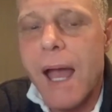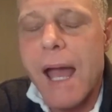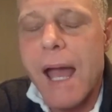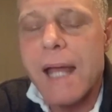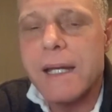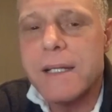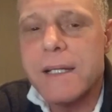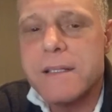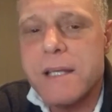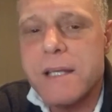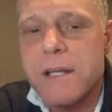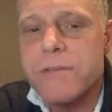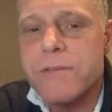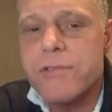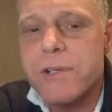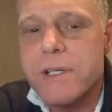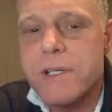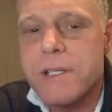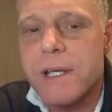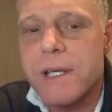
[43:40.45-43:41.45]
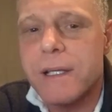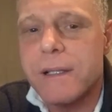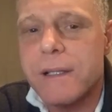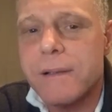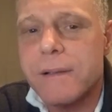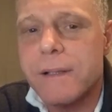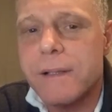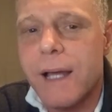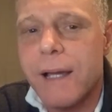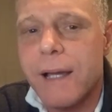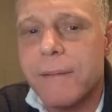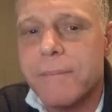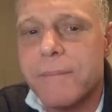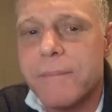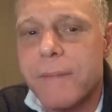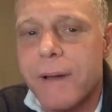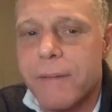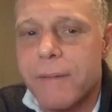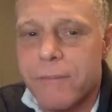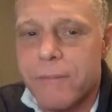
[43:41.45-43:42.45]
And it's interesting, like,
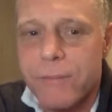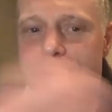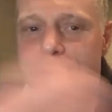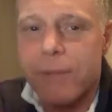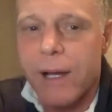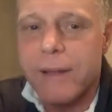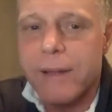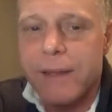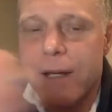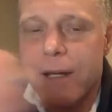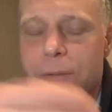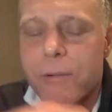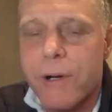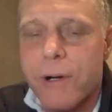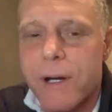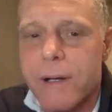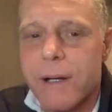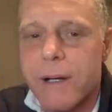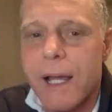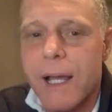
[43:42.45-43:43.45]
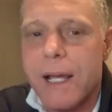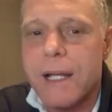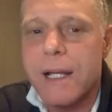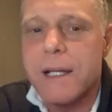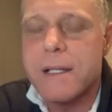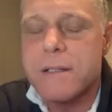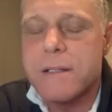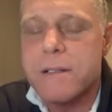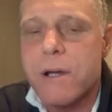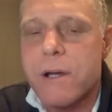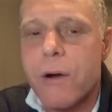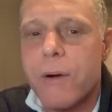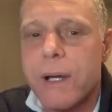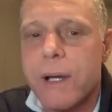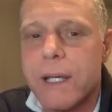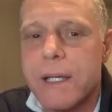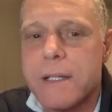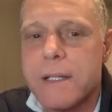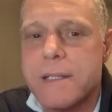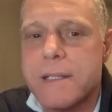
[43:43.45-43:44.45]
I think where Anne is
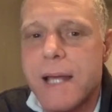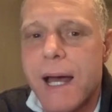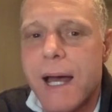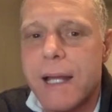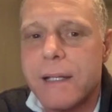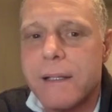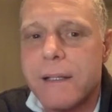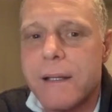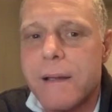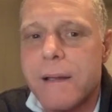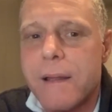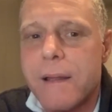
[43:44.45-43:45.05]
going is that,